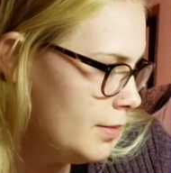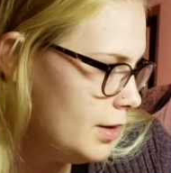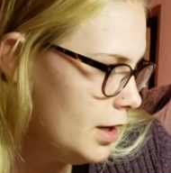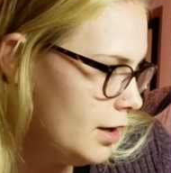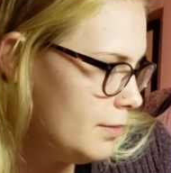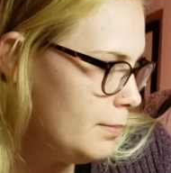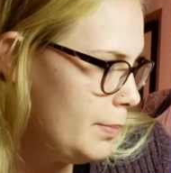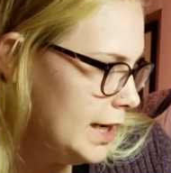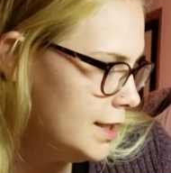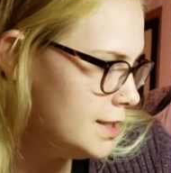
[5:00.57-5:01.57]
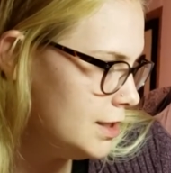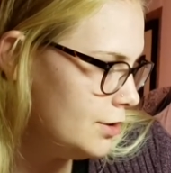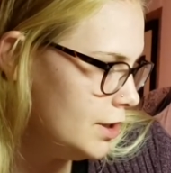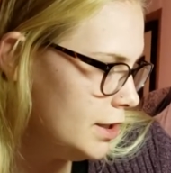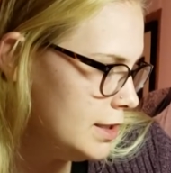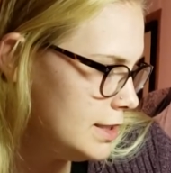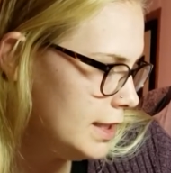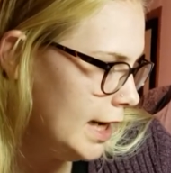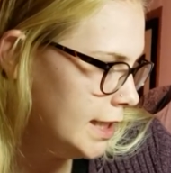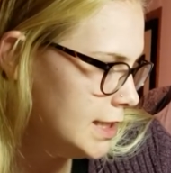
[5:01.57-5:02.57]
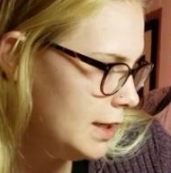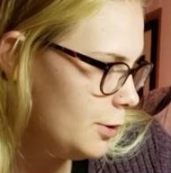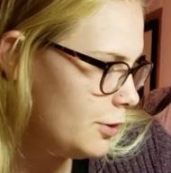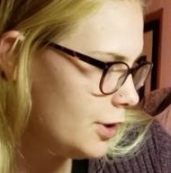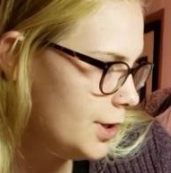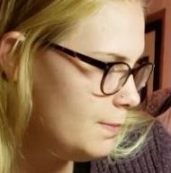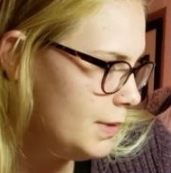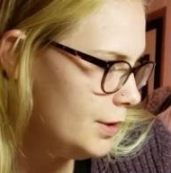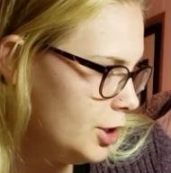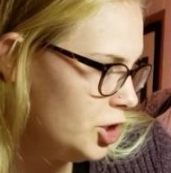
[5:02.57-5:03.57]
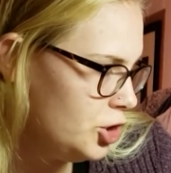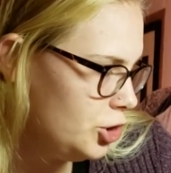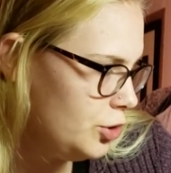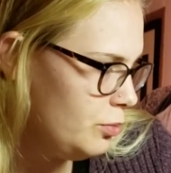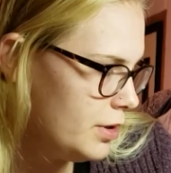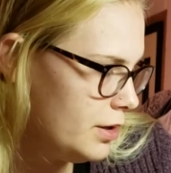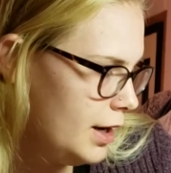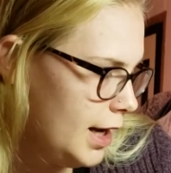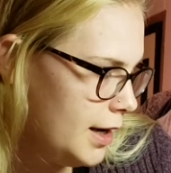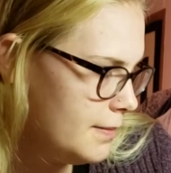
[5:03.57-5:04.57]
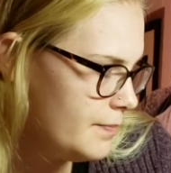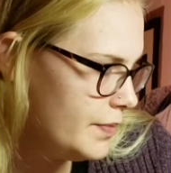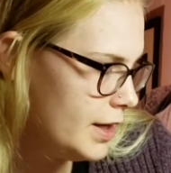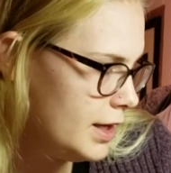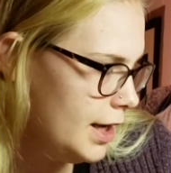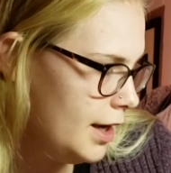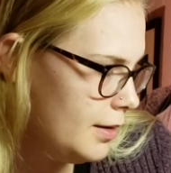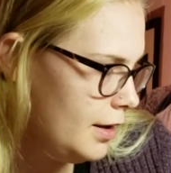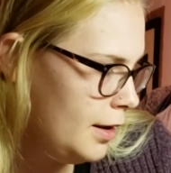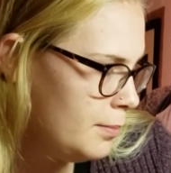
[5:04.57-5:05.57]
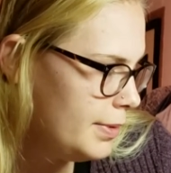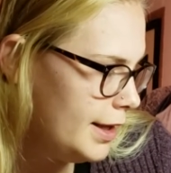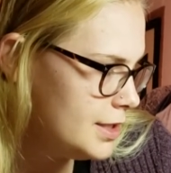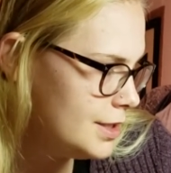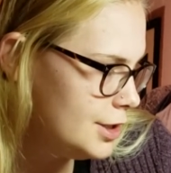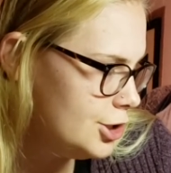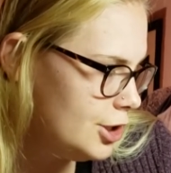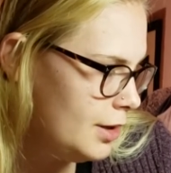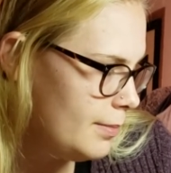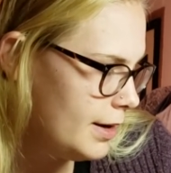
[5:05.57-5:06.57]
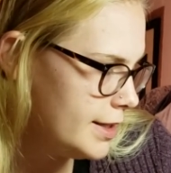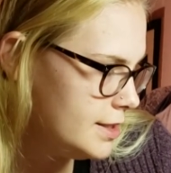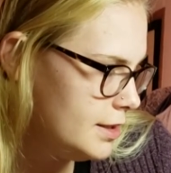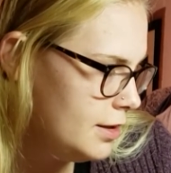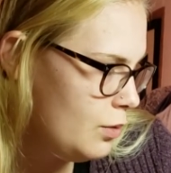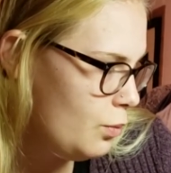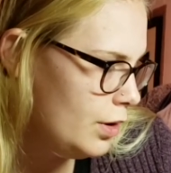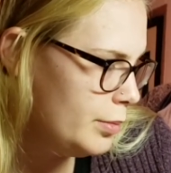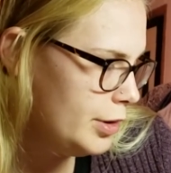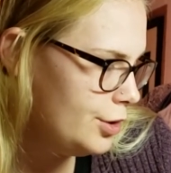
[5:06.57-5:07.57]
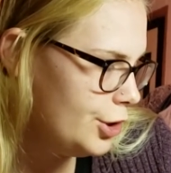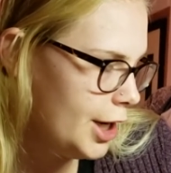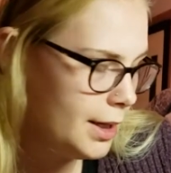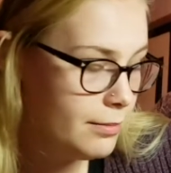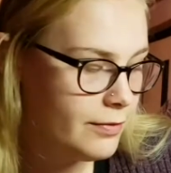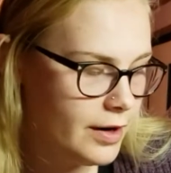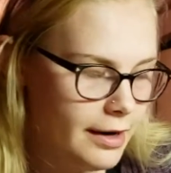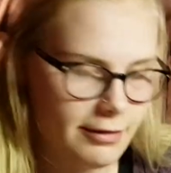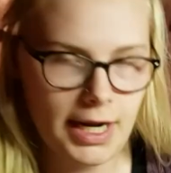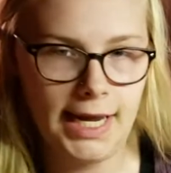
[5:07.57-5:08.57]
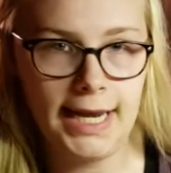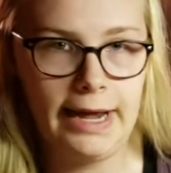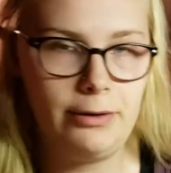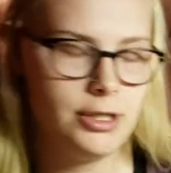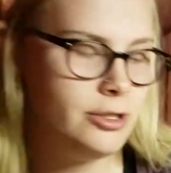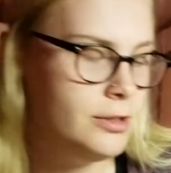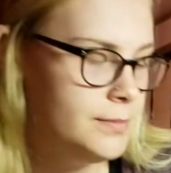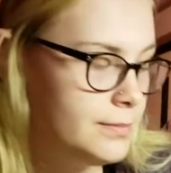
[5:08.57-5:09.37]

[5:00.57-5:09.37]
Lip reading: Penicillin is 18 to 30 million U day, plus gentamicin 1 milligram for every 8 hours.